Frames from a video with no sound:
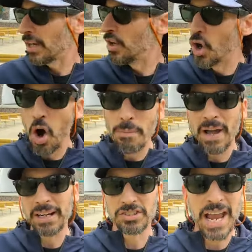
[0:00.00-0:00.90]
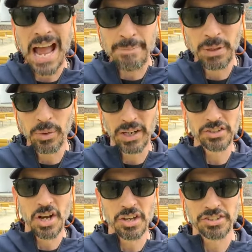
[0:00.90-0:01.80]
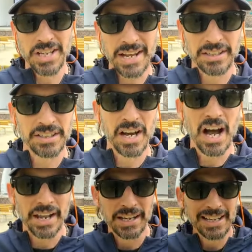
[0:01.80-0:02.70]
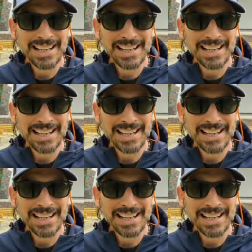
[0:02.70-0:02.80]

Nobody's happy when it's all said and done.